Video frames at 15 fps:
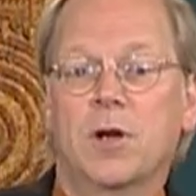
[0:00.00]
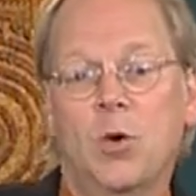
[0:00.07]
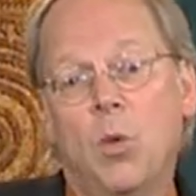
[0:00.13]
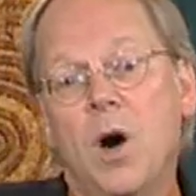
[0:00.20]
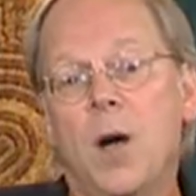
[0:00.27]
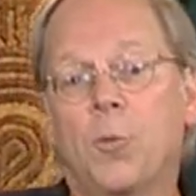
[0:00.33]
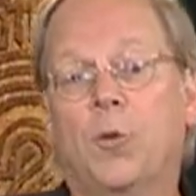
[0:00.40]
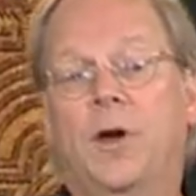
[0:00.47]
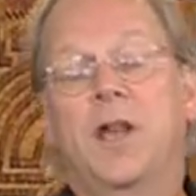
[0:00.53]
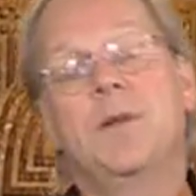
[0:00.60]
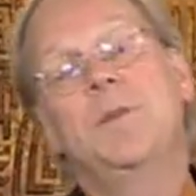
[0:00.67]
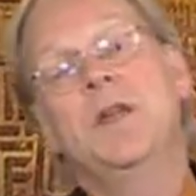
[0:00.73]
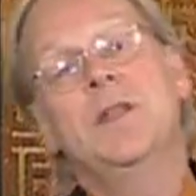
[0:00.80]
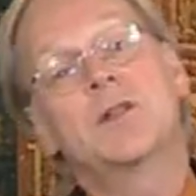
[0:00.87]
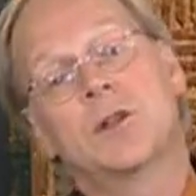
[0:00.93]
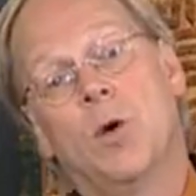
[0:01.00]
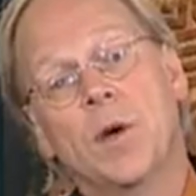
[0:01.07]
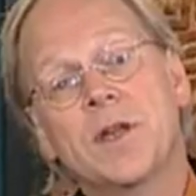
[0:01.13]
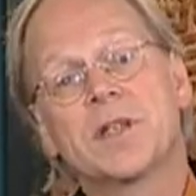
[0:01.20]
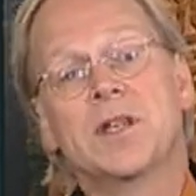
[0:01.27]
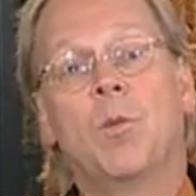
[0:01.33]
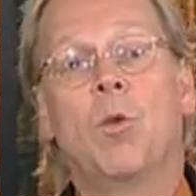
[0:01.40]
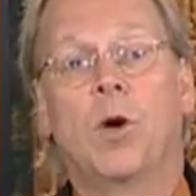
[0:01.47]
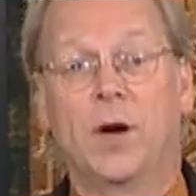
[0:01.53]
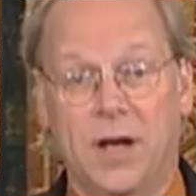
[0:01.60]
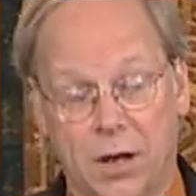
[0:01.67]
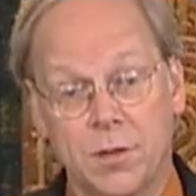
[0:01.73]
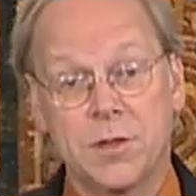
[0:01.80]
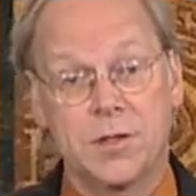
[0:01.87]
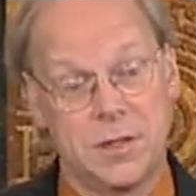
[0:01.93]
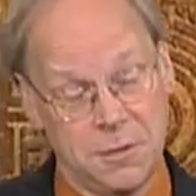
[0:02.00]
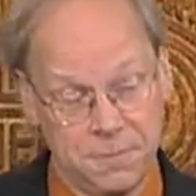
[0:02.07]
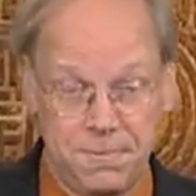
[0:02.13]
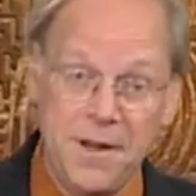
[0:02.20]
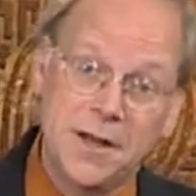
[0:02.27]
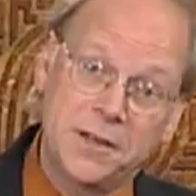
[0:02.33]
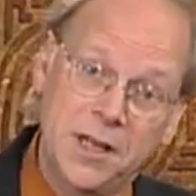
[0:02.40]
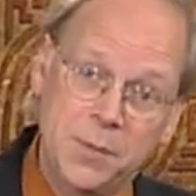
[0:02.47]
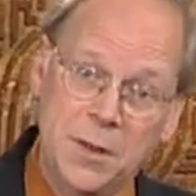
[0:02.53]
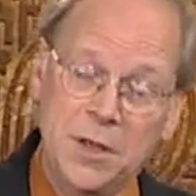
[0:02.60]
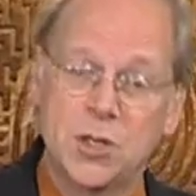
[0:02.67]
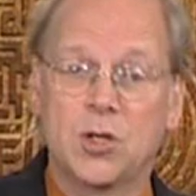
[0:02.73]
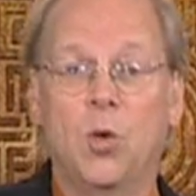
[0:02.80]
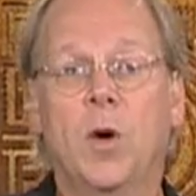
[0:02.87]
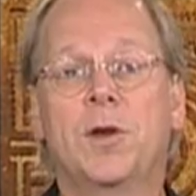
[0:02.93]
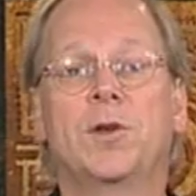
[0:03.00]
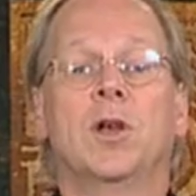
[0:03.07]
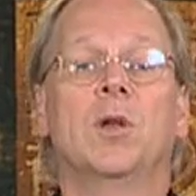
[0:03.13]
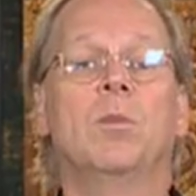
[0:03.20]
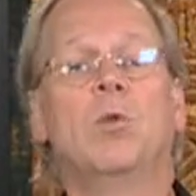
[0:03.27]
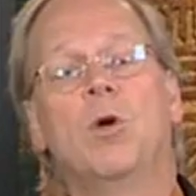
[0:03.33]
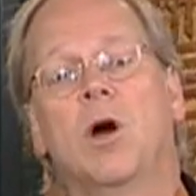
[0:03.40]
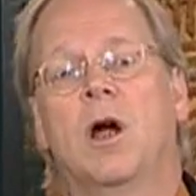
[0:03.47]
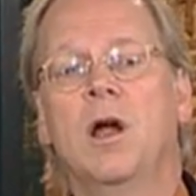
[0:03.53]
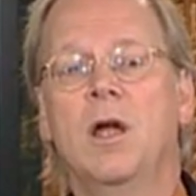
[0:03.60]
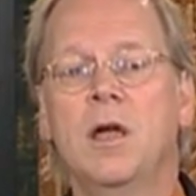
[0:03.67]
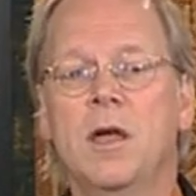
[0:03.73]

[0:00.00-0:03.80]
cooperating means going somewhere else, and defecting means going to Lemoore.